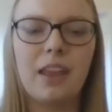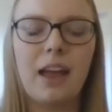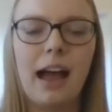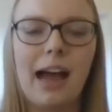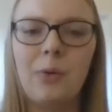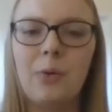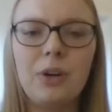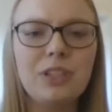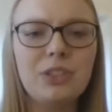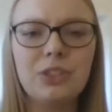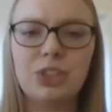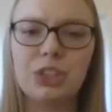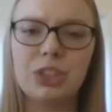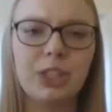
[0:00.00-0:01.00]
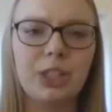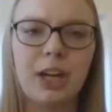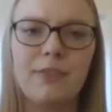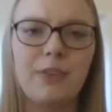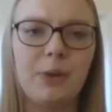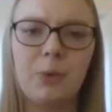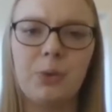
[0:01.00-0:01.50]
I wasn't sure
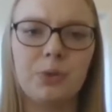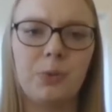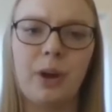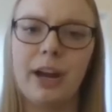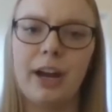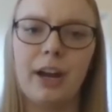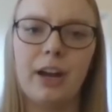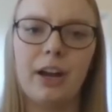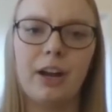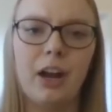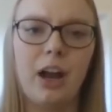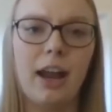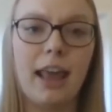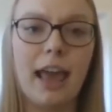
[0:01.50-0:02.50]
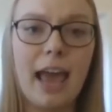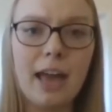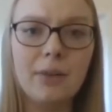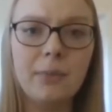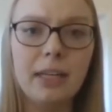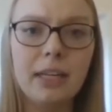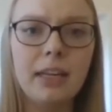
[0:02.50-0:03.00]
if it was where God
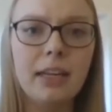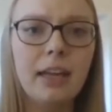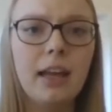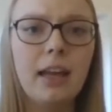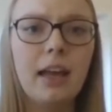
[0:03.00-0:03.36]
had me.